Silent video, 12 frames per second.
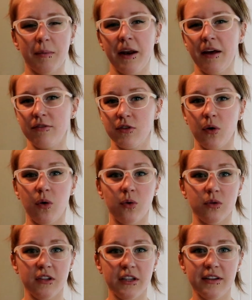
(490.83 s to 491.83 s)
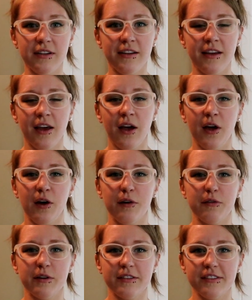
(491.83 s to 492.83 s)
I might have to hold it
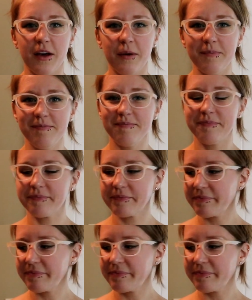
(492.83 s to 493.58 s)
for some,